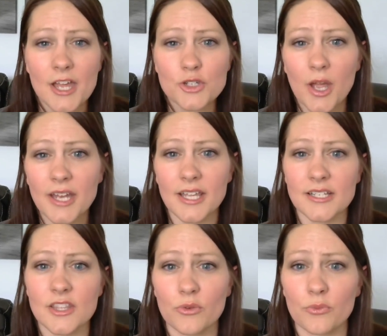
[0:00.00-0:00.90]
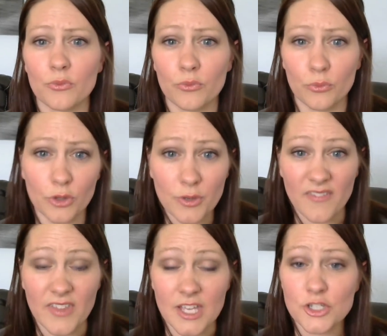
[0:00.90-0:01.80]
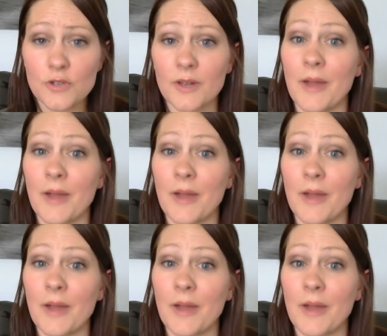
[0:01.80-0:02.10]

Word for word: and try to get to the root of the issue.